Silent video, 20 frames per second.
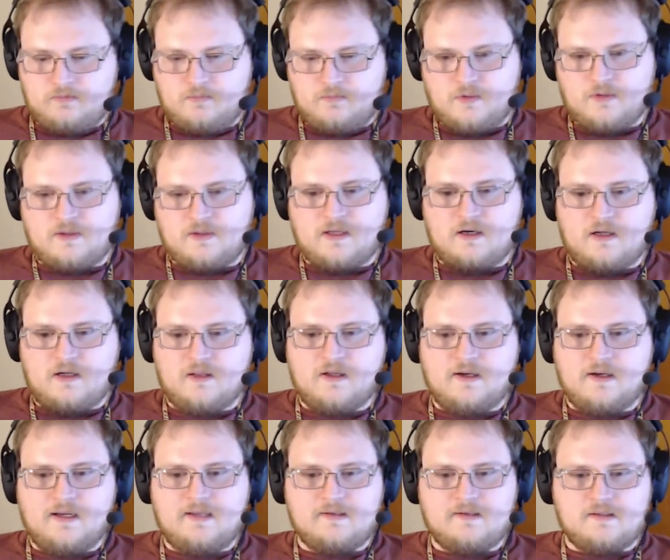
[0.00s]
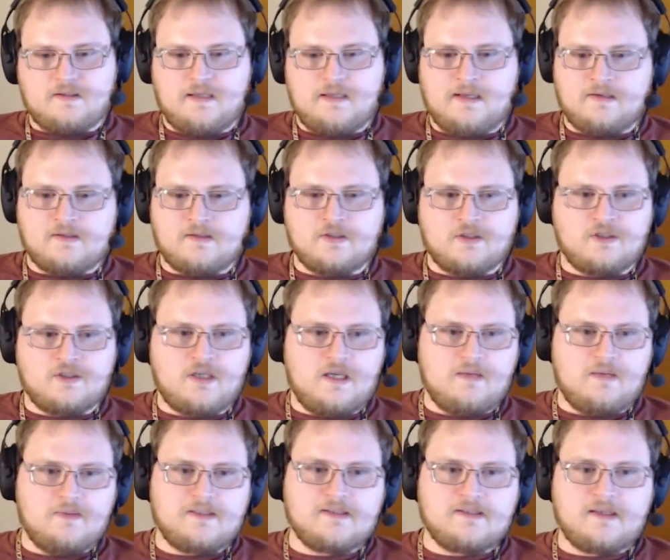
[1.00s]
put that on there, eat it
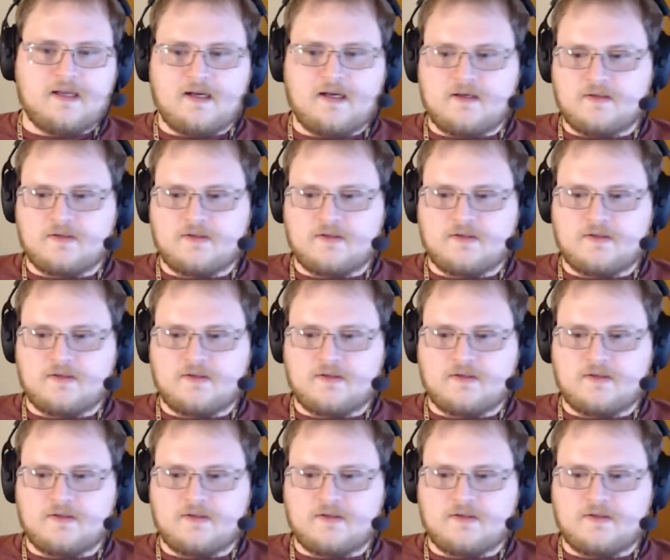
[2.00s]
sashimi style,